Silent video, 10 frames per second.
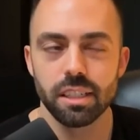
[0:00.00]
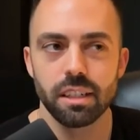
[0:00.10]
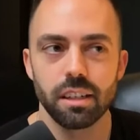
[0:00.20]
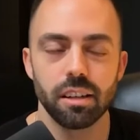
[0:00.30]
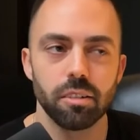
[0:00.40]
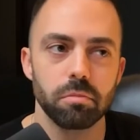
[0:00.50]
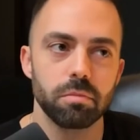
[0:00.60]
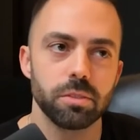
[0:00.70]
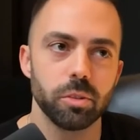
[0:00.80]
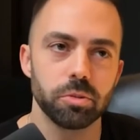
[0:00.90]

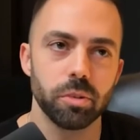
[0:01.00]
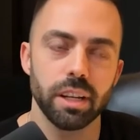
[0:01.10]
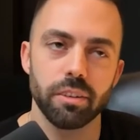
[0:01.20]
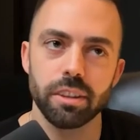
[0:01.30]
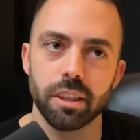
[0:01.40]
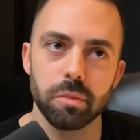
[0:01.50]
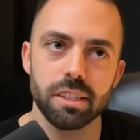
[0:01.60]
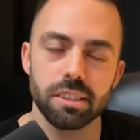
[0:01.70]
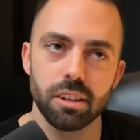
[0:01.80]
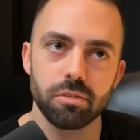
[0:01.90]
um, so I was writing everything
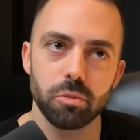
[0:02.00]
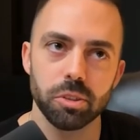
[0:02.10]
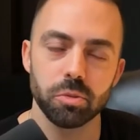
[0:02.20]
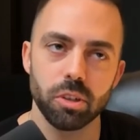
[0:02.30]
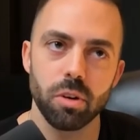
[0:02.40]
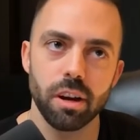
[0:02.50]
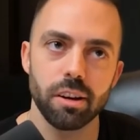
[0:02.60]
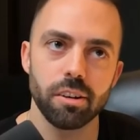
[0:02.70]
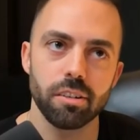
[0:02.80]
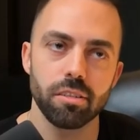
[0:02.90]
myself, which
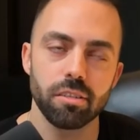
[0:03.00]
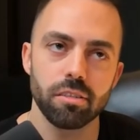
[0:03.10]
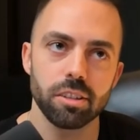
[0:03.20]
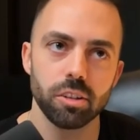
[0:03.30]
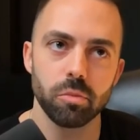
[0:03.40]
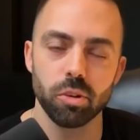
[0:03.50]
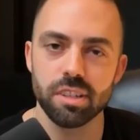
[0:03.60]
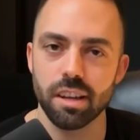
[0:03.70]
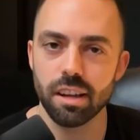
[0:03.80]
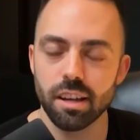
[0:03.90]
required you know more
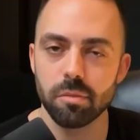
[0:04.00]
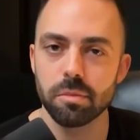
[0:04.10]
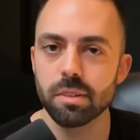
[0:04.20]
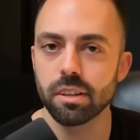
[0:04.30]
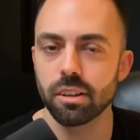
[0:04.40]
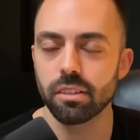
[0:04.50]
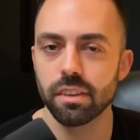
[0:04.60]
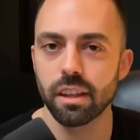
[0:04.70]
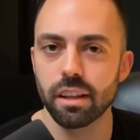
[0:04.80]
time and all of that.